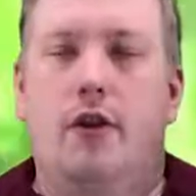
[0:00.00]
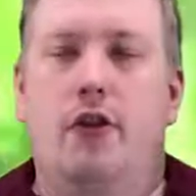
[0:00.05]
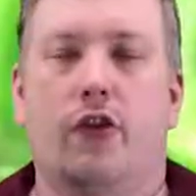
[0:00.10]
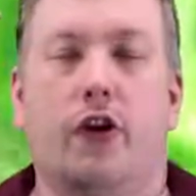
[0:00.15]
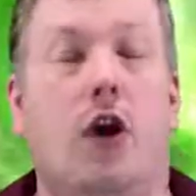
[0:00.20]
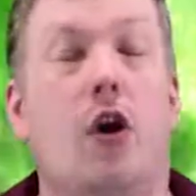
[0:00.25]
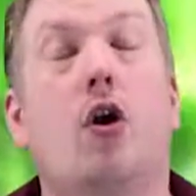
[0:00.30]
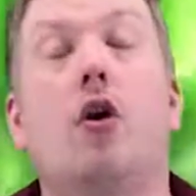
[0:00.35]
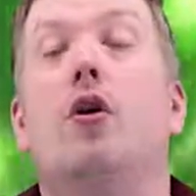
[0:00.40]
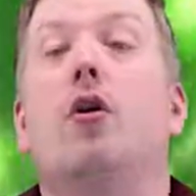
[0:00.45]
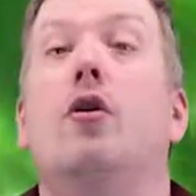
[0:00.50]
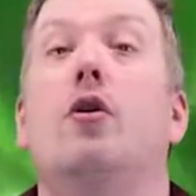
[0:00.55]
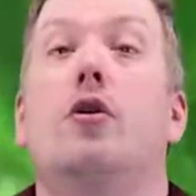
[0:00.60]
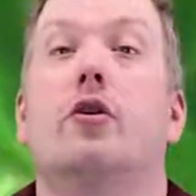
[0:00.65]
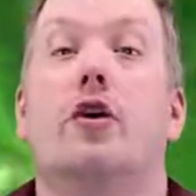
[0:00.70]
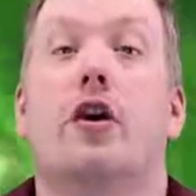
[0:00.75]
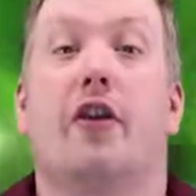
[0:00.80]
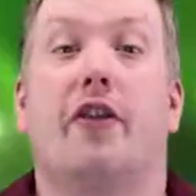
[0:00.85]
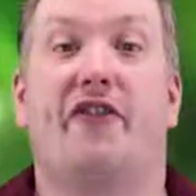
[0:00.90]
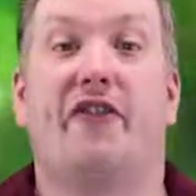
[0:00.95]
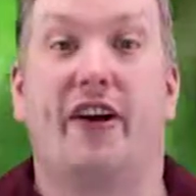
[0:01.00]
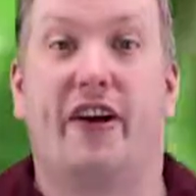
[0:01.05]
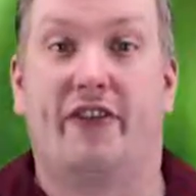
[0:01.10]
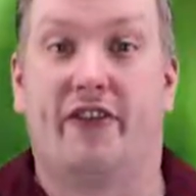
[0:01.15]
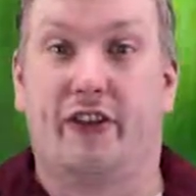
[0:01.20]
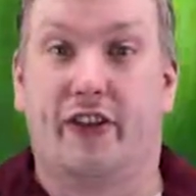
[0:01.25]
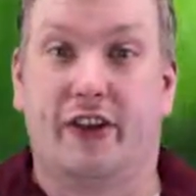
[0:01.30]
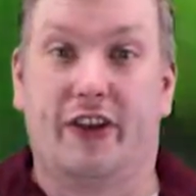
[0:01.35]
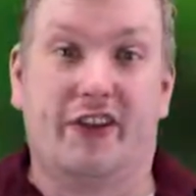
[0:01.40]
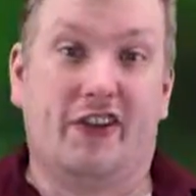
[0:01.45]
the whole
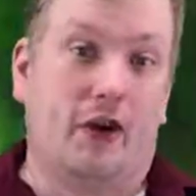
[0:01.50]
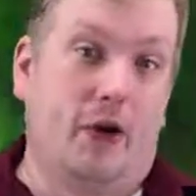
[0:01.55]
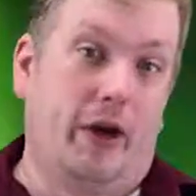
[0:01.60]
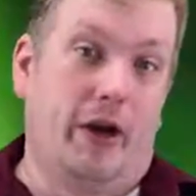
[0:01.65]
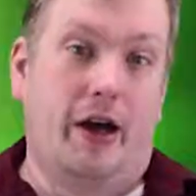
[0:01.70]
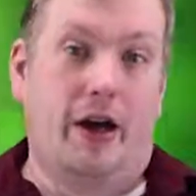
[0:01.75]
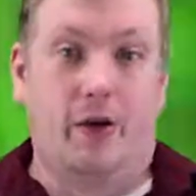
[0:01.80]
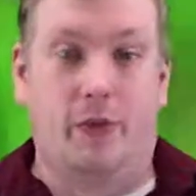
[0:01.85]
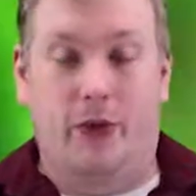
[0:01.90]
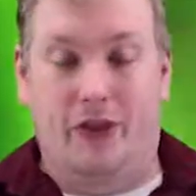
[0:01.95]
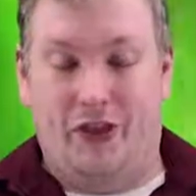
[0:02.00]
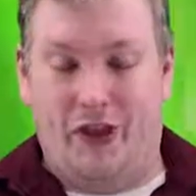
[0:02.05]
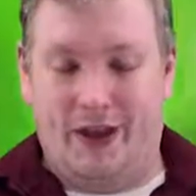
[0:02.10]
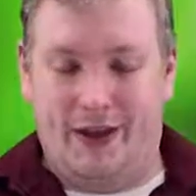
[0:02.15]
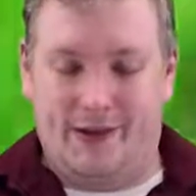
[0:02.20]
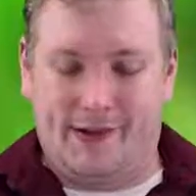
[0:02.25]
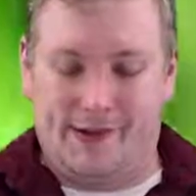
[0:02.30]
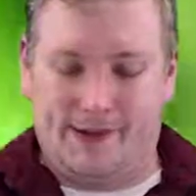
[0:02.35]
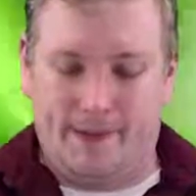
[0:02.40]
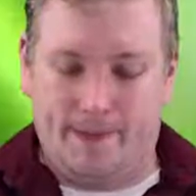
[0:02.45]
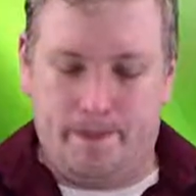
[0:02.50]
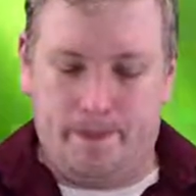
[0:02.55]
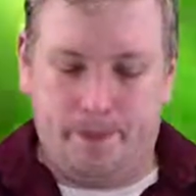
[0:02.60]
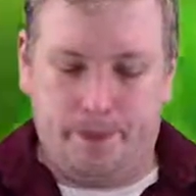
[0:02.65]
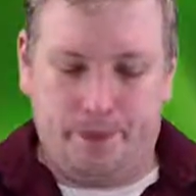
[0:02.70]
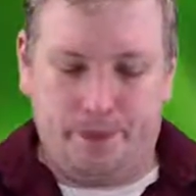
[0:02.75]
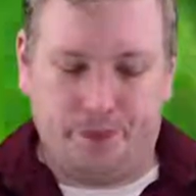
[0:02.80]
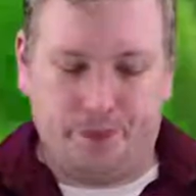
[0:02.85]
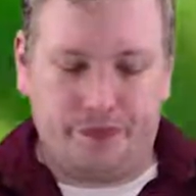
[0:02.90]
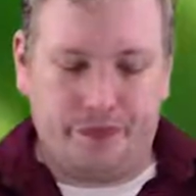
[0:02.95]
kerfuffle that's going on with this.
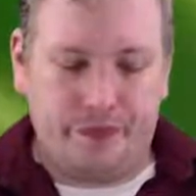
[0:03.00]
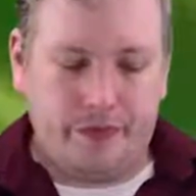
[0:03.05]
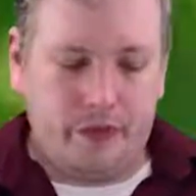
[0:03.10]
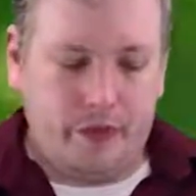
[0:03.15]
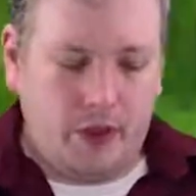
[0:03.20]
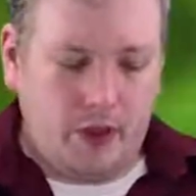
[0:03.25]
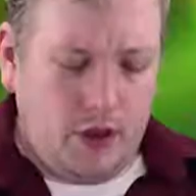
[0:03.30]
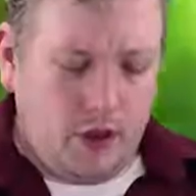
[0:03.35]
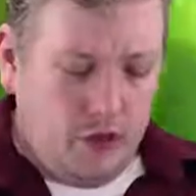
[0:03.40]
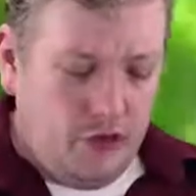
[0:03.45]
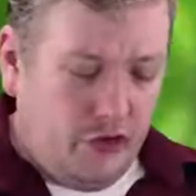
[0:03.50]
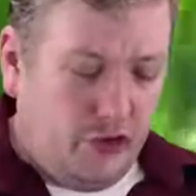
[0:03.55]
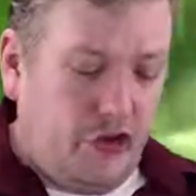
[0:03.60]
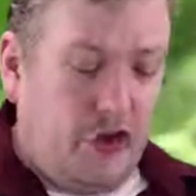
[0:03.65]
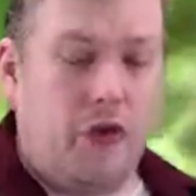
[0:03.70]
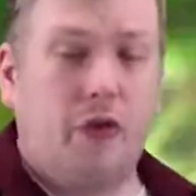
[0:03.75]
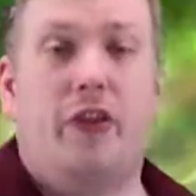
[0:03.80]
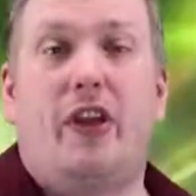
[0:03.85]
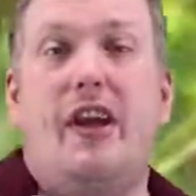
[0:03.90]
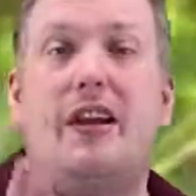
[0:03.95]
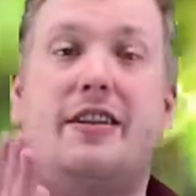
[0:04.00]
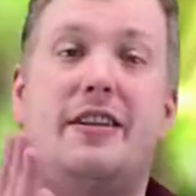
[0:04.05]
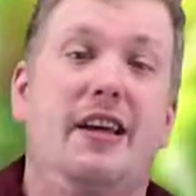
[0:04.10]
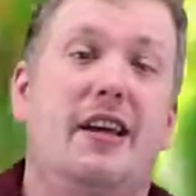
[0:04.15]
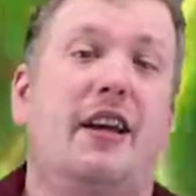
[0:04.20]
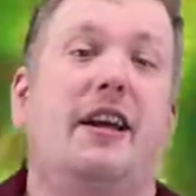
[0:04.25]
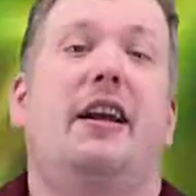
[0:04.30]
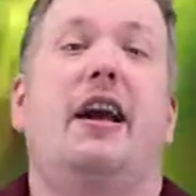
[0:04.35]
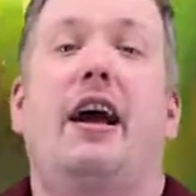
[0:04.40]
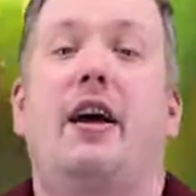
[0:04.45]
So they
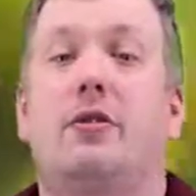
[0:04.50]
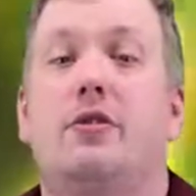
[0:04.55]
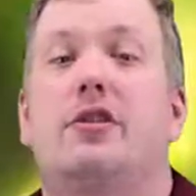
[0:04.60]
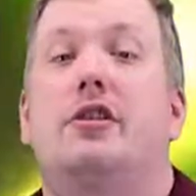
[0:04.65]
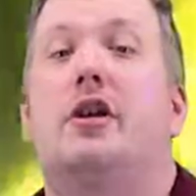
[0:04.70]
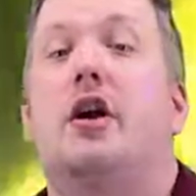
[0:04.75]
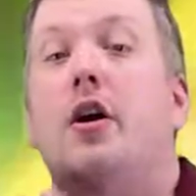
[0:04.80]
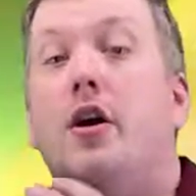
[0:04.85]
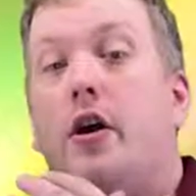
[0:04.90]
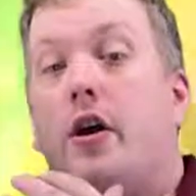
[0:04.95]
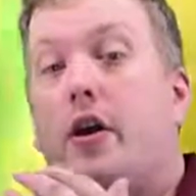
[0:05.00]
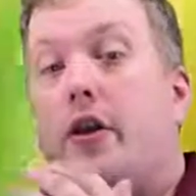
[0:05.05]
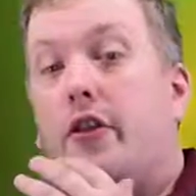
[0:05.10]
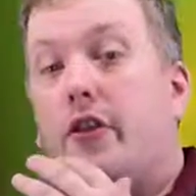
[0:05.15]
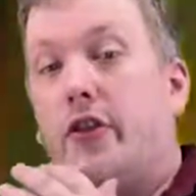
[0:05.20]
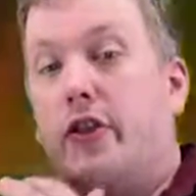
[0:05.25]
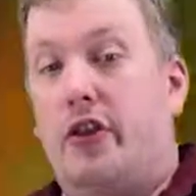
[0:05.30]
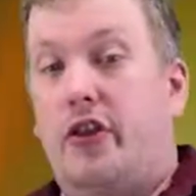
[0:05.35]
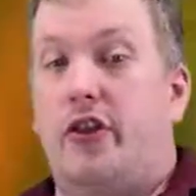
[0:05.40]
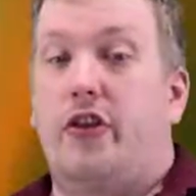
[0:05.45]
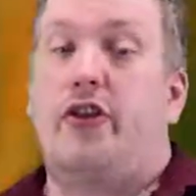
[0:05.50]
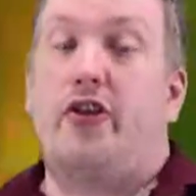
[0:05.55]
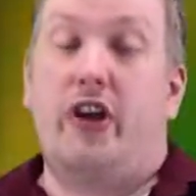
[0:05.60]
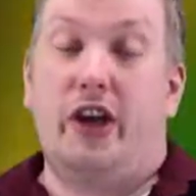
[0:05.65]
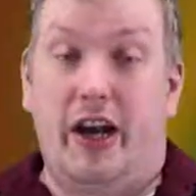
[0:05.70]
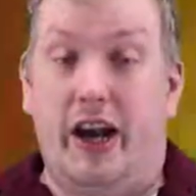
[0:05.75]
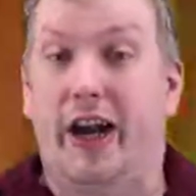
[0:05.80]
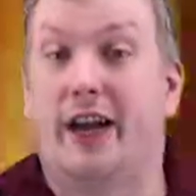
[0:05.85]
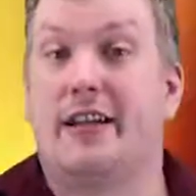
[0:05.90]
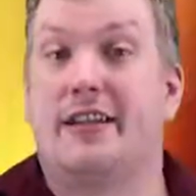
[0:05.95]
did announce
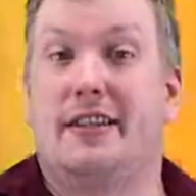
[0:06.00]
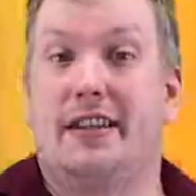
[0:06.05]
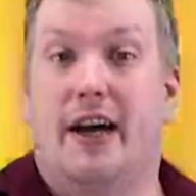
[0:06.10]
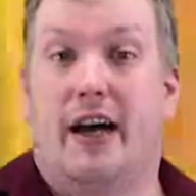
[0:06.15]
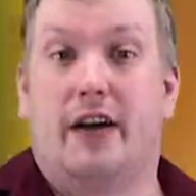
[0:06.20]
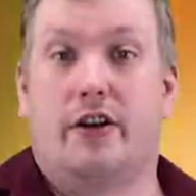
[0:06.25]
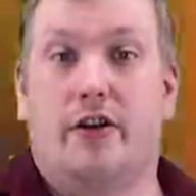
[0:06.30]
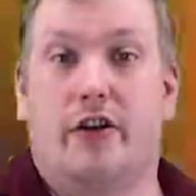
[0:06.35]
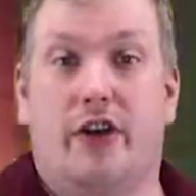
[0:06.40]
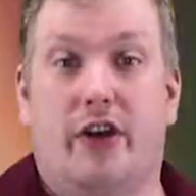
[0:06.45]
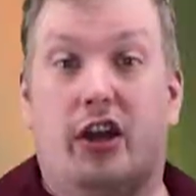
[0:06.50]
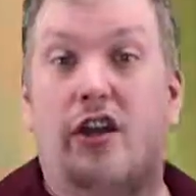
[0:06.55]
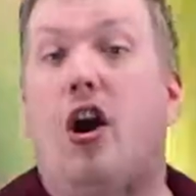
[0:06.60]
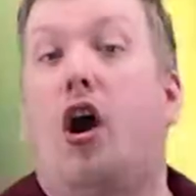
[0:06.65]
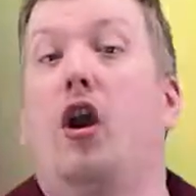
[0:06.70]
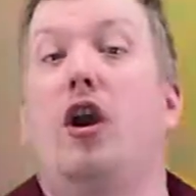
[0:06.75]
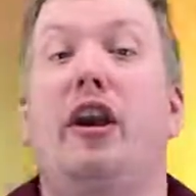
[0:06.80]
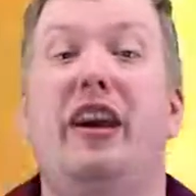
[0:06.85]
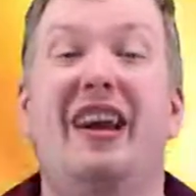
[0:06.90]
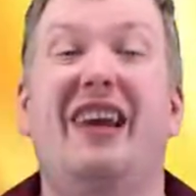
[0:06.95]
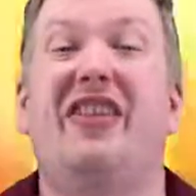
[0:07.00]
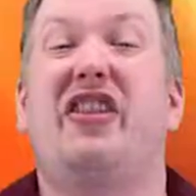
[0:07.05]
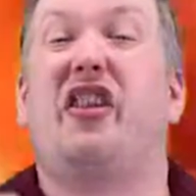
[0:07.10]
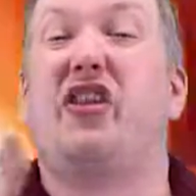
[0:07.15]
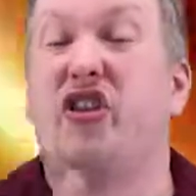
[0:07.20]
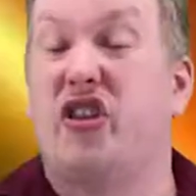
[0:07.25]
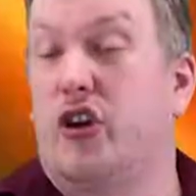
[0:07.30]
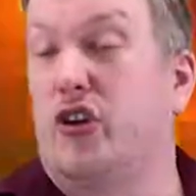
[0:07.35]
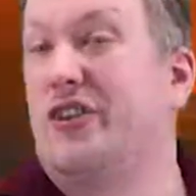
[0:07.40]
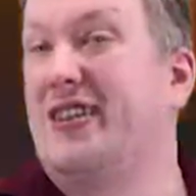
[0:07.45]
the next Doctor. They're calling it the
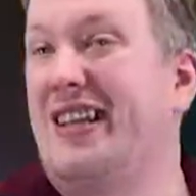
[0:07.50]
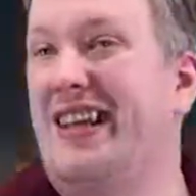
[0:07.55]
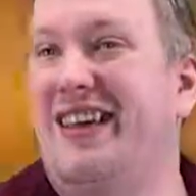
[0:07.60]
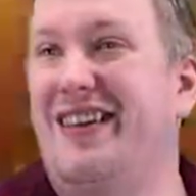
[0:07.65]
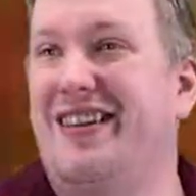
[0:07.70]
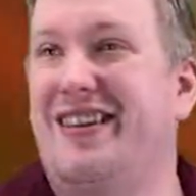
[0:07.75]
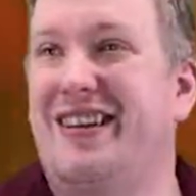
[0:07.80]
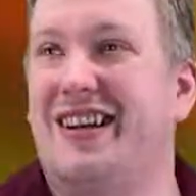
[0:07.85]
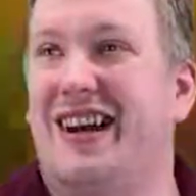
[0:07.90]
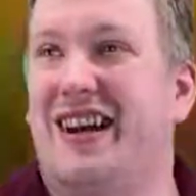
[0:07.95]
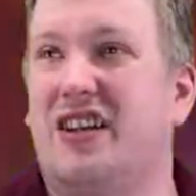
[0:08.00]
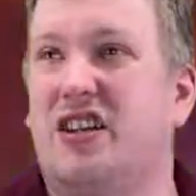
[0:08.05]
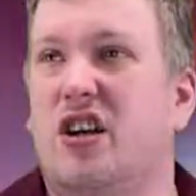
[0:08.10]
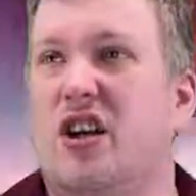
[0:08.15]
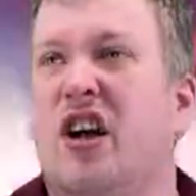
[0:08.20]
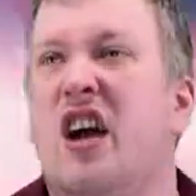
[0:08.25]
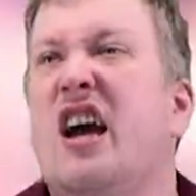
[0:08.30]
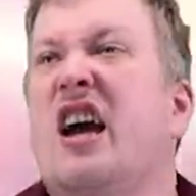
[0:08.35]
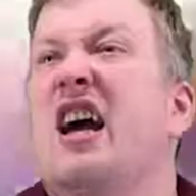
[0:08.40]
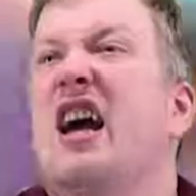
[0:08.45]
13th Doctor.